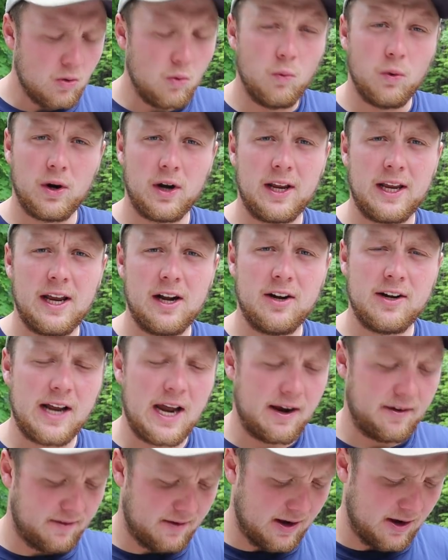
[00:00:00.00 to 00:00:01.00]
we're gonna get our
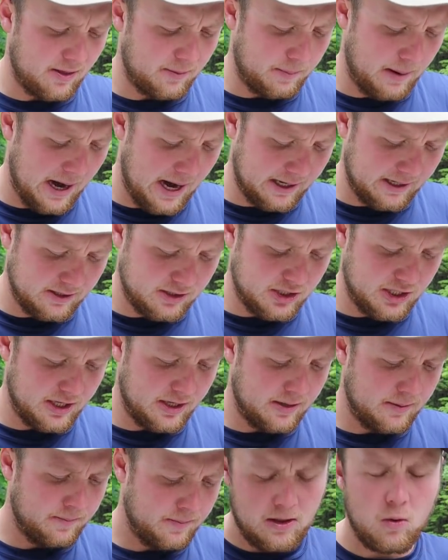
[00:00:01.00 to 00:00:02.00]
diver out of the package
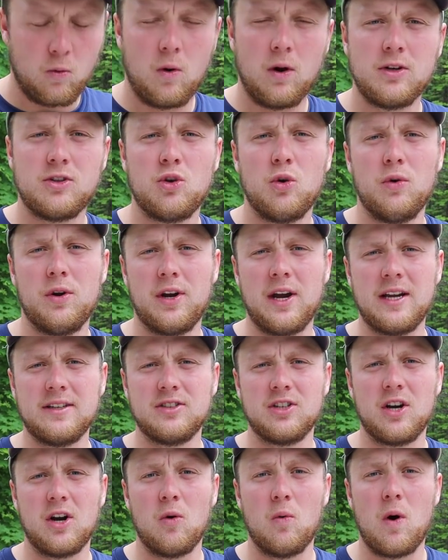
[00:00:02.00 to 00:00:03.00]
here. One tool you guys
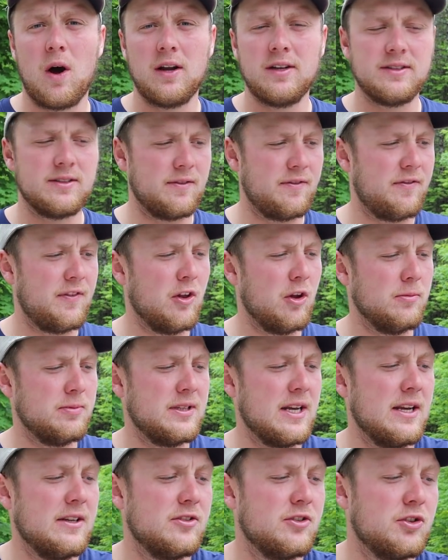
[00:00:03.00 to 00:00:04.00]
are gonna want is a Phillips
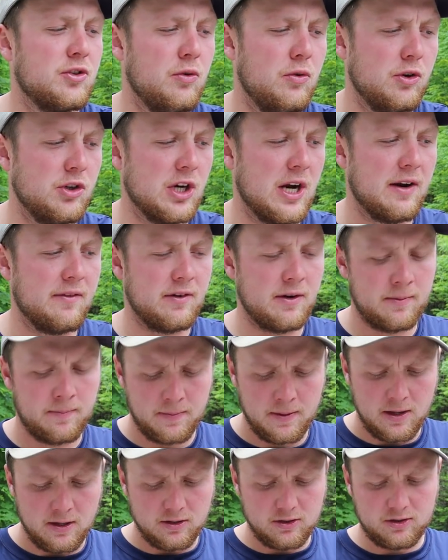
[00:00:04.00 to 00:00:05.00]
head screwdriver.
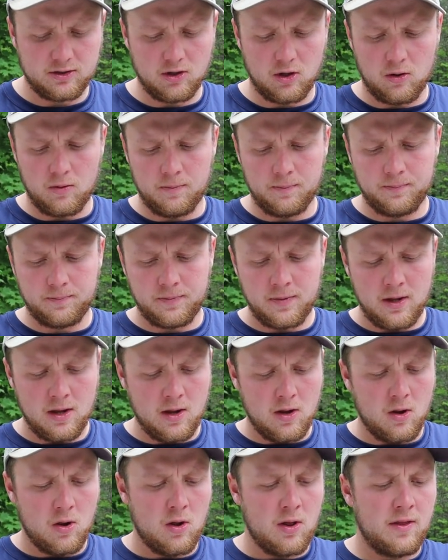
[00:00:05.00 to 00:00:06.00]
So
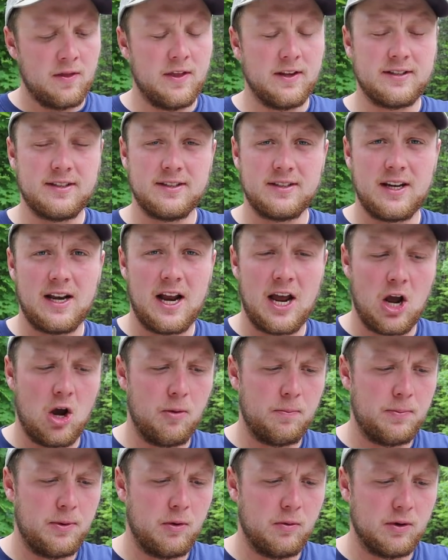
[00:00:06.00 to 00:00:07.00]
this is gonna
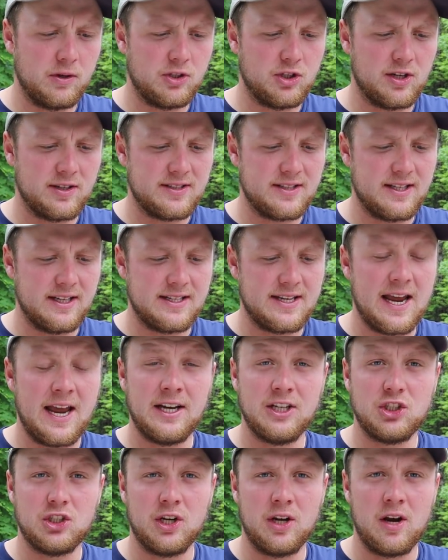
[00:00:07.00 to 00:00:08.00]
help you adjust the
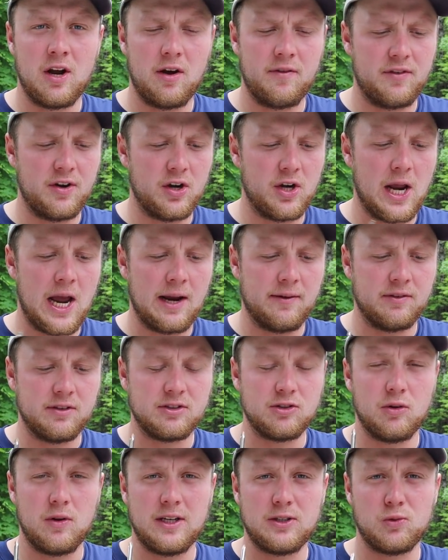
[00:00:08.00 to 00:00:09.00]
tension of your diver.
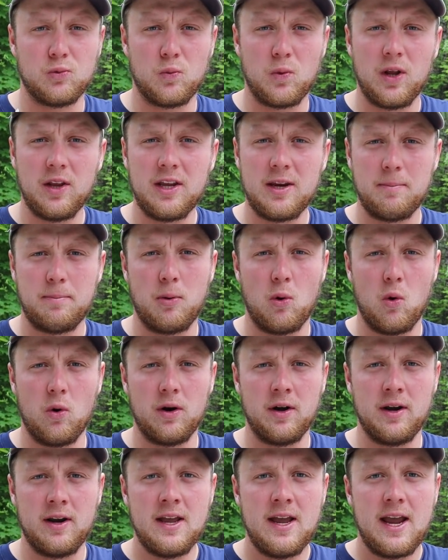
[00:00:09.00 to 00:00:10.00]
So that's really
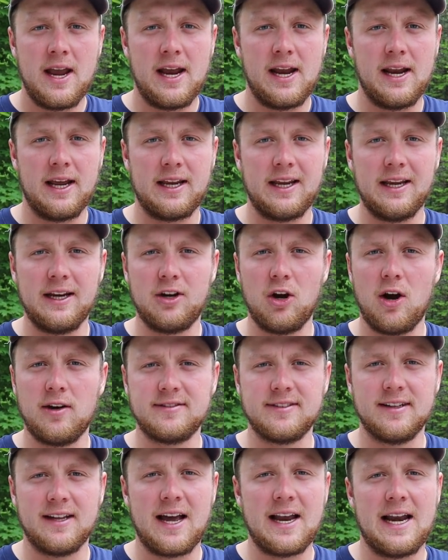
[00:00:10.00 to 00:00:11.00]
important, and it can
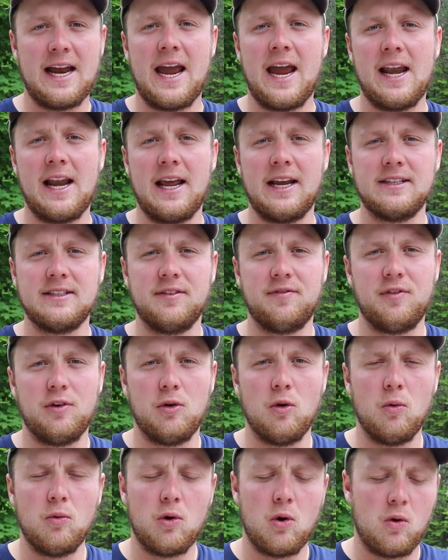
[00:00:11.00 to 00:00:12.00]
cause a lot of headaches if you
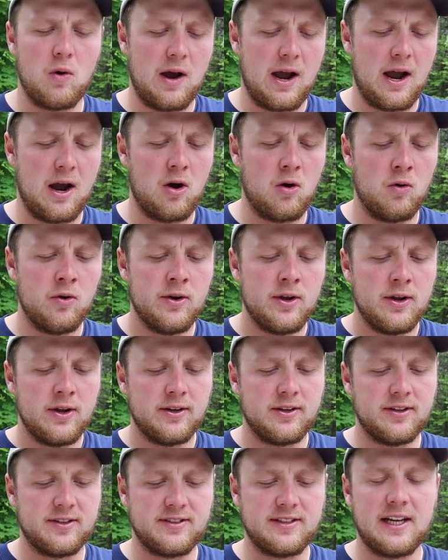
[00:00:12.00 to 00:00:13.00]
don't know how
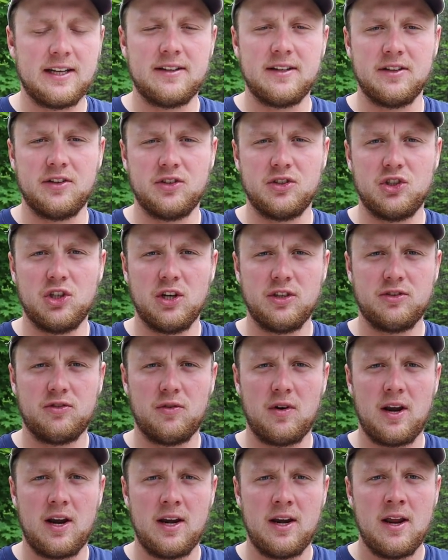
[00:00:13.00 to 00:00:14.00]
to set this just
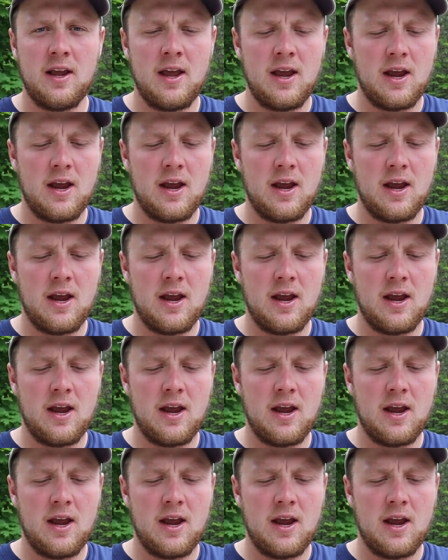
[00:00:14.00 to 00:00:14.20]
right,